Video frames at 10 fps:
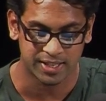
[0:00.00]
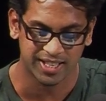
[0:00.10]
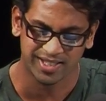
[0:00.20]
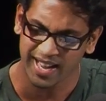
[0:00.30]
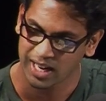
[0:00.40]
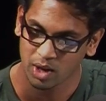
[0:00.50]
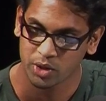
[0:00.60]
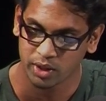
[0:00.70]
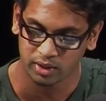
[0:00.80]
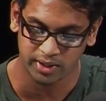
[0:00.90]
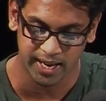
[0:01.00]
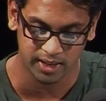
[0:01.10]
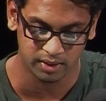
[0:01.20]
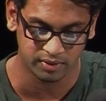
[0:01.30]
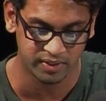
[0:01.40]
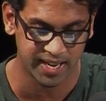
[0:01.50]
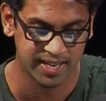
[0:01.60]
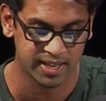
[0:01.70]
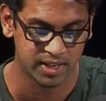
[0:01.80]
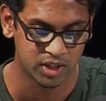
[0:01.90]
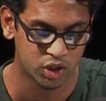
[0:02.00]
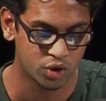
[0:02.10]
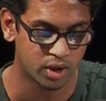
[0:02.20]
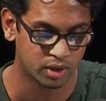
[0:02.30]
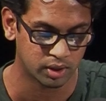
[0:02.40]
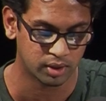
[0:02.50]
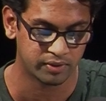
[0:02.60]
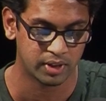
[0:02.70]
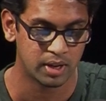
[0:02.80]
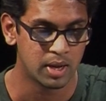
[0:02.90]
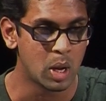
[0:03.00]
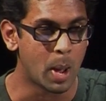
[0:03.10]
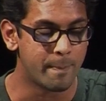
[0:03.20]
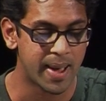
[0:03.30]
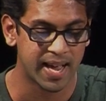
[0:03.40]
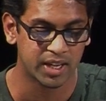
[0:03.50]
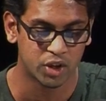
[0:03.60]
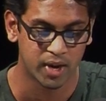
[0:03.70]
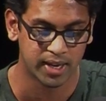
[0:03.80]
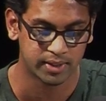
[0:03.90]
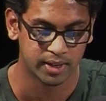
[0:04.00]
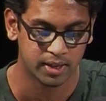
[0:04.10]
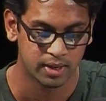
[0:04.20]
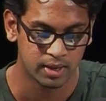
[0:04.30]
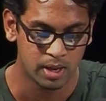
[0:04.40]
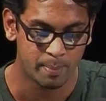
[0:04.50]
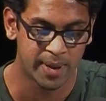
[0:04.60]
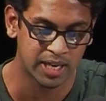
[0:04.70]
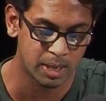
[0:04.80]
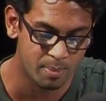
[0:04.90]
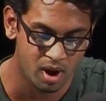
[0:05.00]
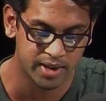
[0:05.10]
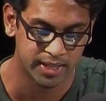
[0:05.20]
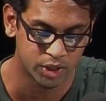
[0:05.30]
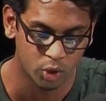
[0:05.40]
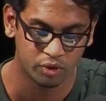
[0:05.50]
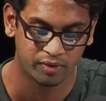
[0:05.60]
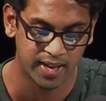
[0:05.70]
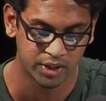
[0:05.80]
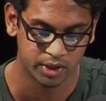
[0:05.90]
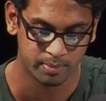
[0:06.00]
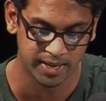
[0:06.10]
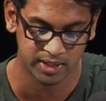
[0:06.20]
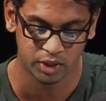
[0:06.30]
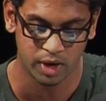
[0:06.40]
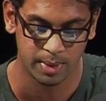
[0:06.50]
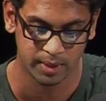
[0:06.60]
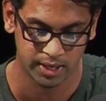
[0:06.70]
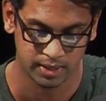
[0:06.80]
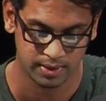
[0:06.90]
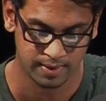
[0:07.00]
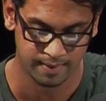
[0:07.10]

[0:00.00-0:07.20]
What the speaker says: as a psychological tale of inner struggle, of a man trying to pick apart his own reflection by describing it.